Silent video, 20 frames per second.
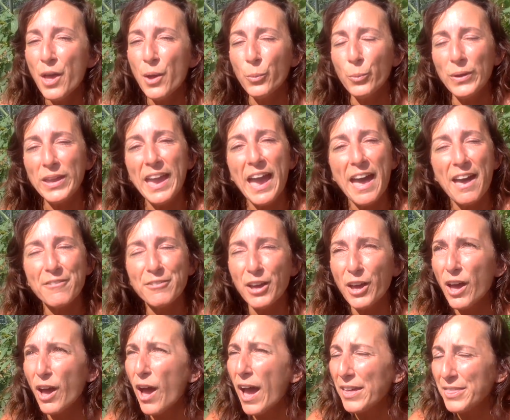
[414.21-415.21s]
We have,
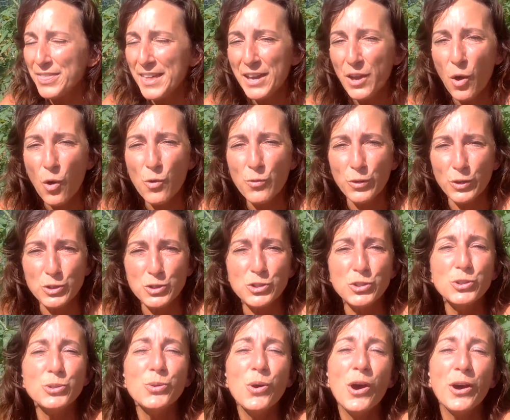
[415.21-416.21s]
I think, over
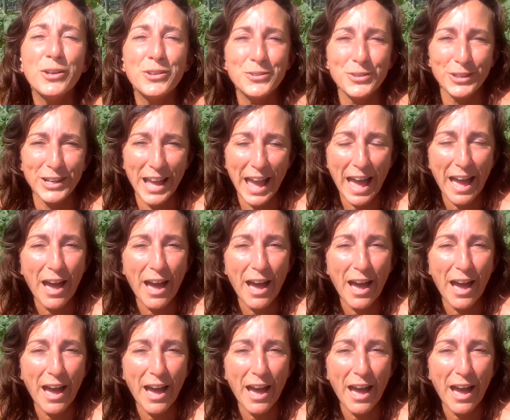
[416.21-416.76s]
200